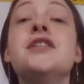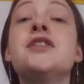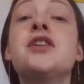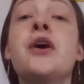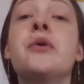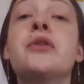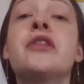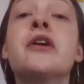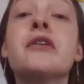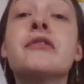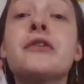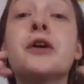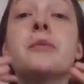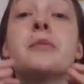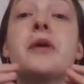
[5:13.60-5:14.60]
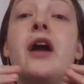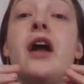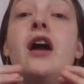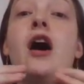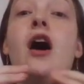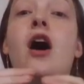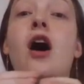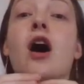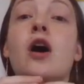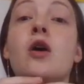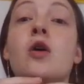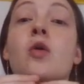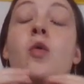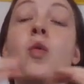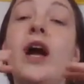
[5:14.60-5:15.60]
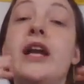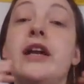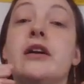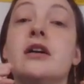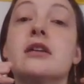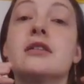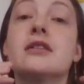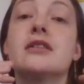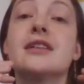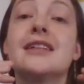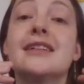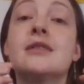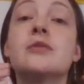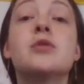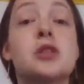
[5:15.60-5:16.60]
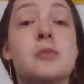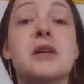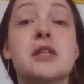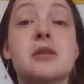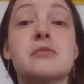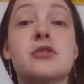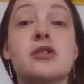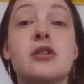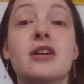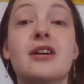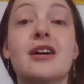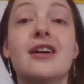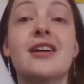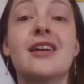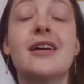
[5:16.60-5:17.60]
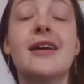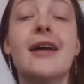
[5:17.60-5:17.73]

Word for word: So their vertebrae are wider, which makes them stronger.